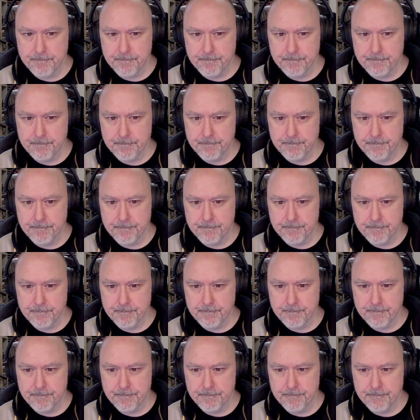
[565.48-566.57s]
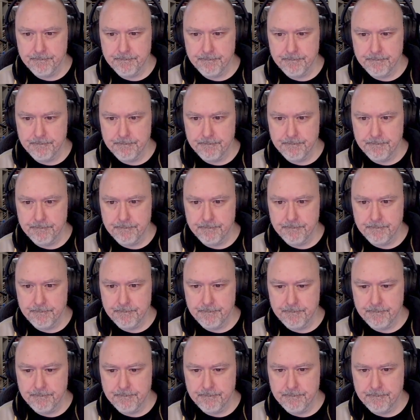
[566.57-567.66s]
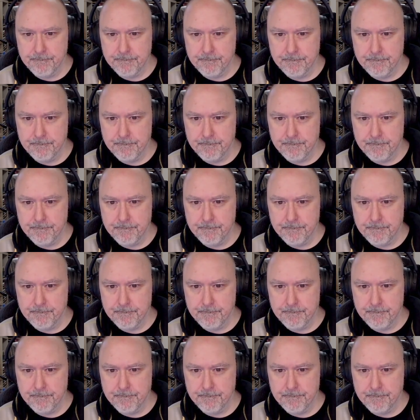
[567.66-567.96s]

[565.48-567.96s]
Nobody speaks.